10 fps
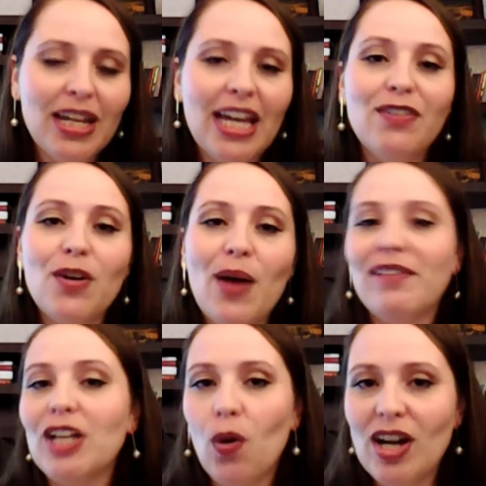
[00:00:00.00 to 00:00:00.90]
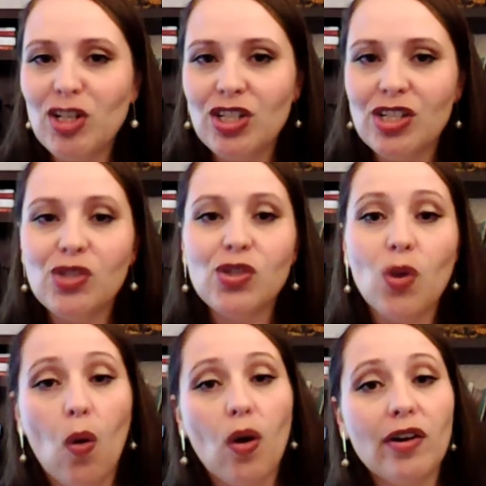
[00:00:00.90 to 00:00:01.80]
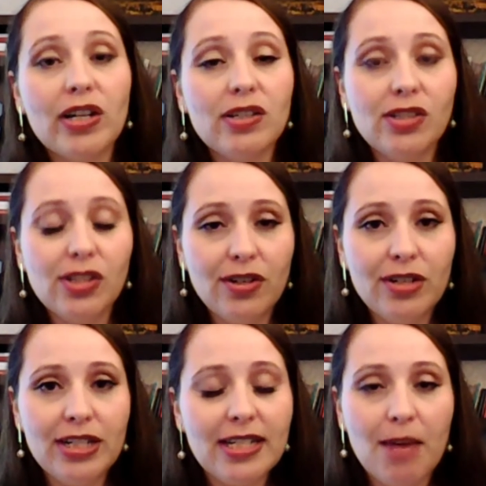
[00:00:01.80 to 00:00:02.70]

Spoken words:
If you have any questions or concerns